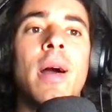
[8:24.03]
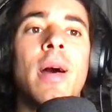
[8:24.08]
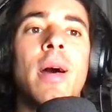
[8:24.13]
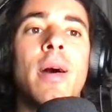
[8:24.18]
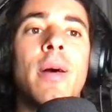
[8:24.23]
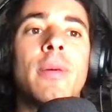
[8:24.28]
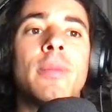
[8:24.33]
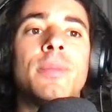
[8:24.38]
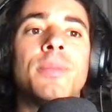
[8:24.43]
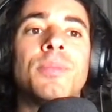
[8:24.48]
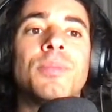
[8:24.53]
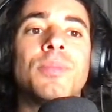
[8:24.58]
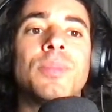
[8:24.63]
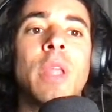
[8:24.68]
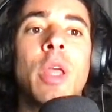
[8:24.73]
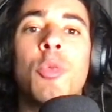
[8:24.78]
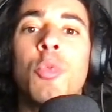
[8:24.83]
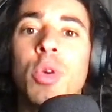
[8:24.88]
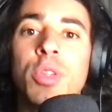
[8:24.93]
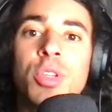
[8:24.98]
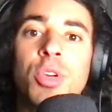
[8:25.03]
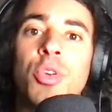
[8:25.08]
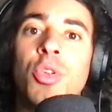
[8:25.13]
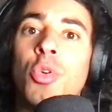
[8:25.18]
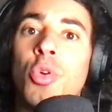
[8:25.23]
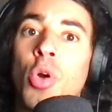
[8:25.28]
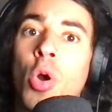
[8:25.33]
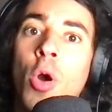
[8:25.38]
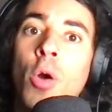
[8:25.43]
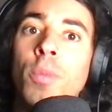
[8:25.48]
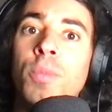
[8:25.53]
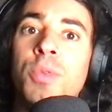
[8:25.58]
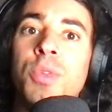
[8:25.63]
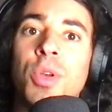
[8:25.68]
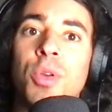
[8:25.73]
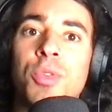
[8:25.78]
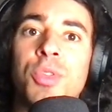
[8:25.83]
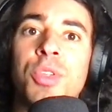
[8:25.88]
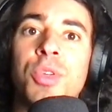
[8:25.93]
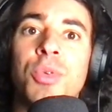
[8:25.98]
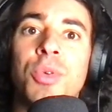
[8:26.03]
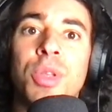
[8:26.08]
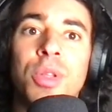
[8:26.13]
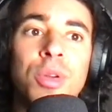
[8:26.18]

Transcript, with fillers: Um, and what are your hopes also?